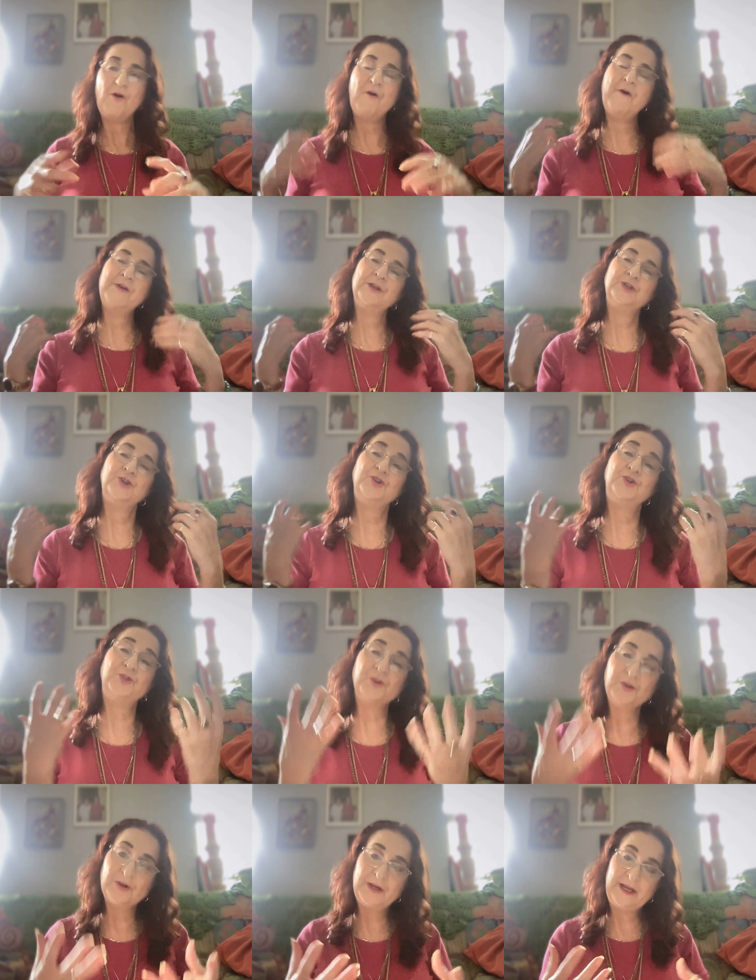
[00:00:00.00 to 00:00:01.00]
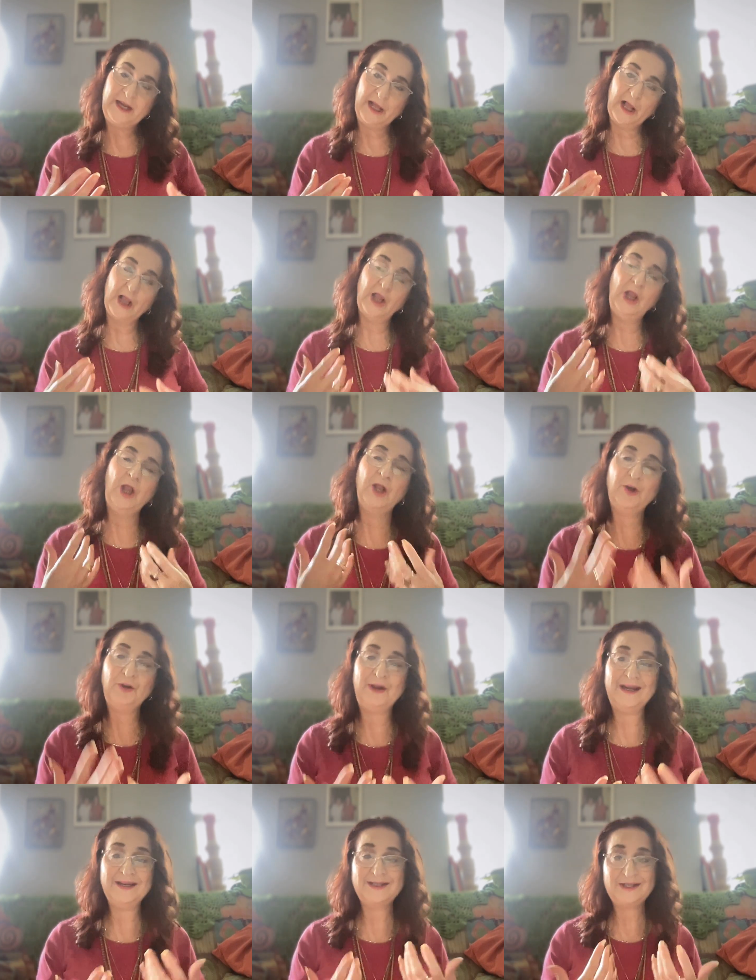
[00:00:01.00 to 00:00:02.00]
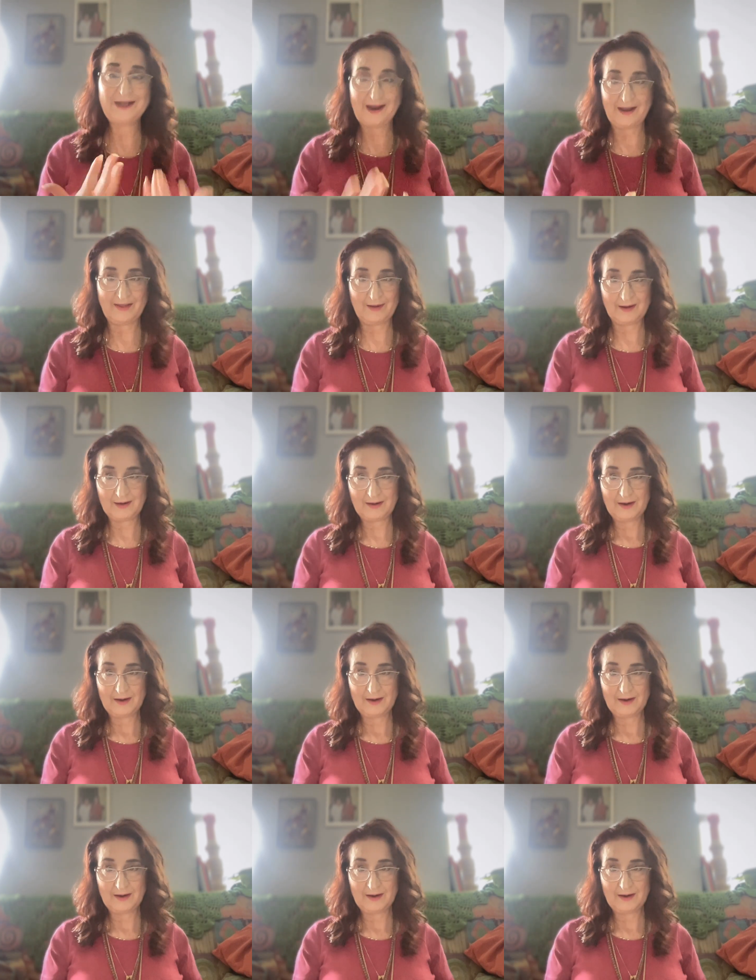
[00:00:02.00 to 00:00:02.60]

on a journey, learning together.